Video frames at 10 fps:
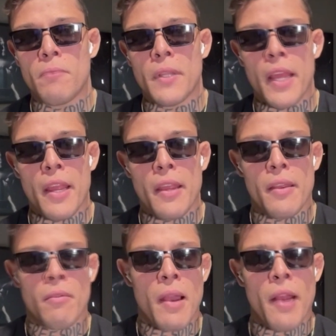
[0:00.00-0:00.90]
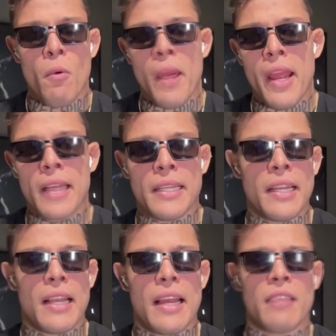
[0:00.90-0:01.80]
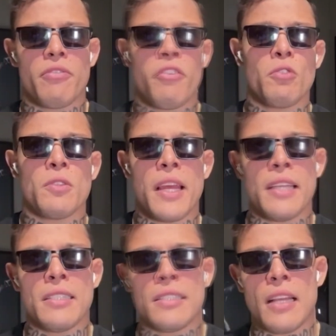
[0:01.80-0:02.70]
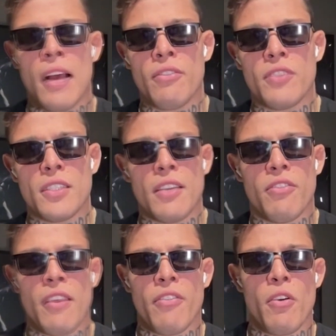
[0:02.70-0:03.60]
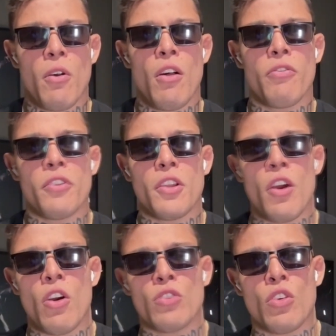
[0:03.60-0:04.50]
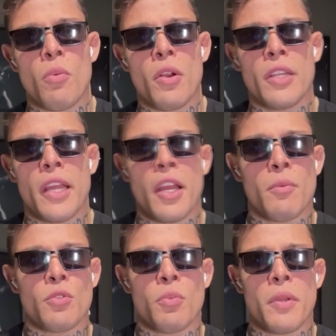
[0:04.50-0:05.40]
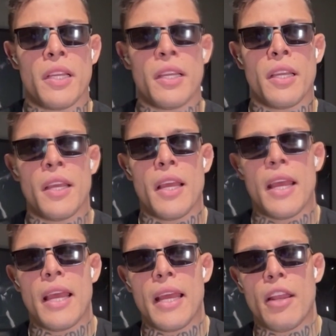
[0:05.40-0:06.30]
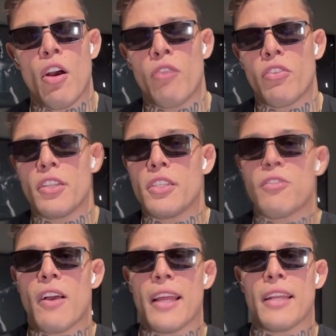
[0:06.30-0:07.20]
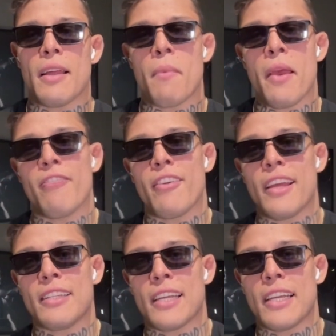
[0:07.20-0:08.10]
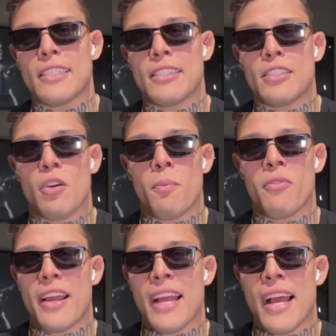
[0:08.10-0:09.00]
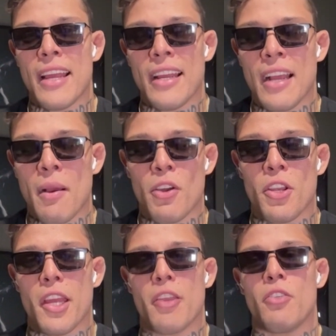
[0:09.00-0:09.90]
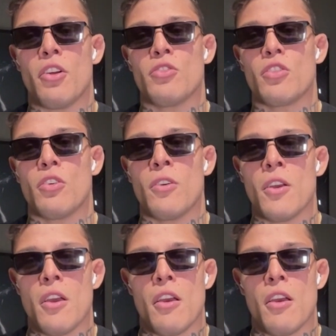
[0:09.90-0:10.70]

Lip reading: they right away, I think like few days after the fight fell off in October, they come to me and offer this fight, a main event against top fight guy Cannonier. So